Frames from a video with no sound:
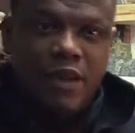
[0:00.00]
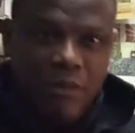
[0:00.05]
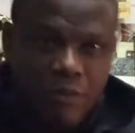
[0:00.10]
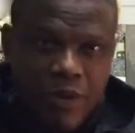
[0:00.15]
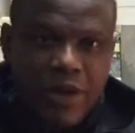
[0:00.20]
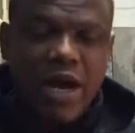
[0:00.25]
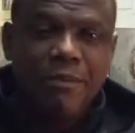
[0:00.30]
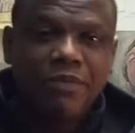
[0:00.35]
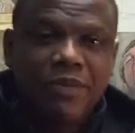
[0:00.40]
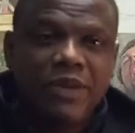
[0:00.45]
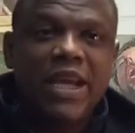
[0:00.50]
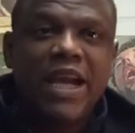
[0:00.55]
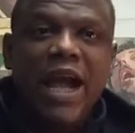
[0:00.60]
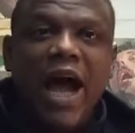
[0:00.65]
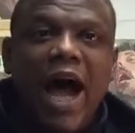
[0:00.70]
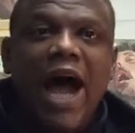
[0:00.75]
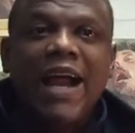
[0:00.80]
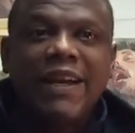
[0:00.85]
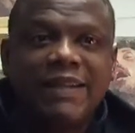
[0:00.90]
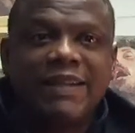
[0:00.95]
But I'm
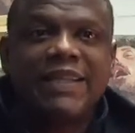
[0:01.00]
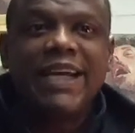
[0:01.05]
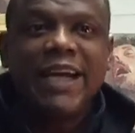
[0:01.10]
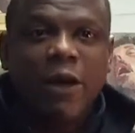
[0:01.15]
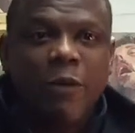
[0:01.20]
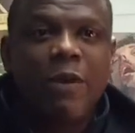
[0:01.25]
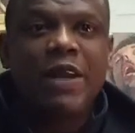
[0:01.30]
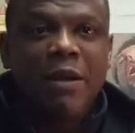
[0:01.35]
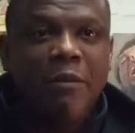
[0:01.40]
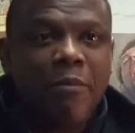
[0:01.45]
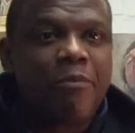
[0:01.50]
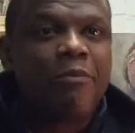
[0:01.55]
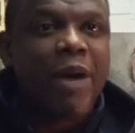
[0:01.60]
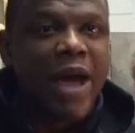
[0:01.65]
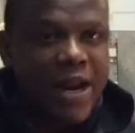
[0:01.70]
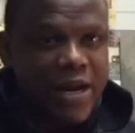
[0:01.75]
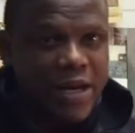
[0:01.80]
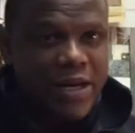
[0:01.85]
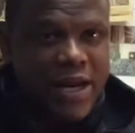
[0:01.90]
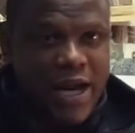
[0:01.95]
de I deal with it
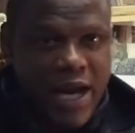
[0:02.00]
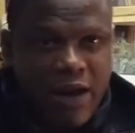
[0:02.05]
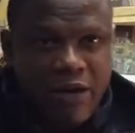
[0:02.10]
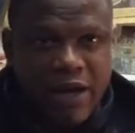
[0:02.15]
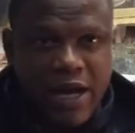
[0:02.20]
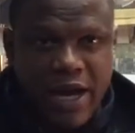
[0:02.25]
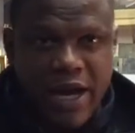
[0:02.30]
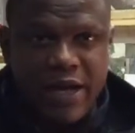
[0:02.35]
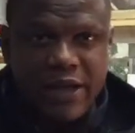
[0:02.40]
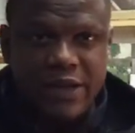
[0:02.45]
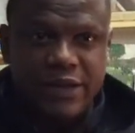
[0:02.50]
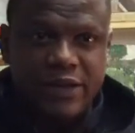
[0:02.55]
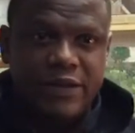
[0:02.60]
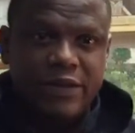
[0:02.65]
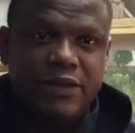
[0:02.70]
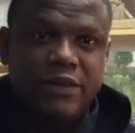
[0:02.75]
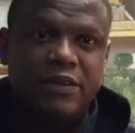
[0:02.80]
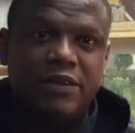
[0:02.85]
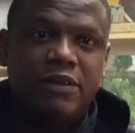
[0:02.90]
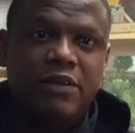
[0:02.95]
better now,
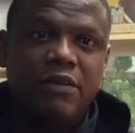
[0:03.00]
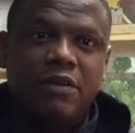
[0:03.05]
guys